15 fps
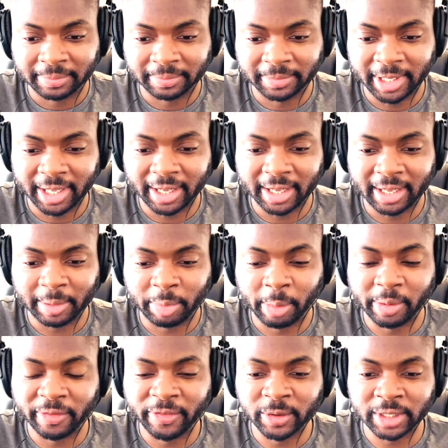Yeah, he
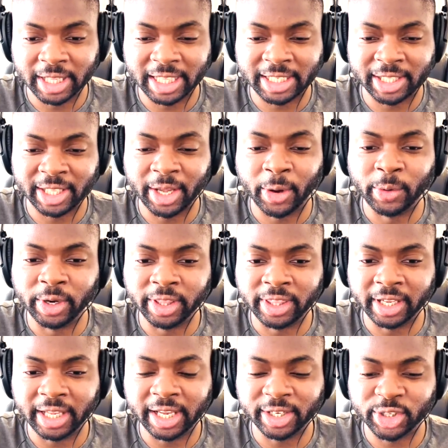probably feels like this is the only
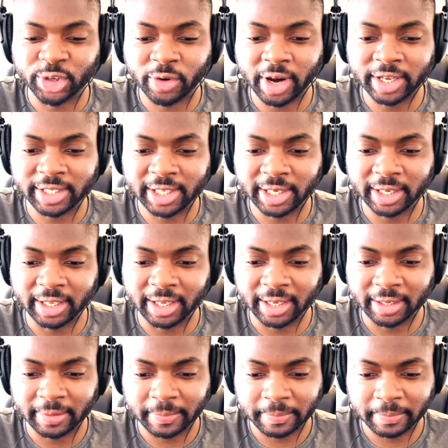thing he can trust in there.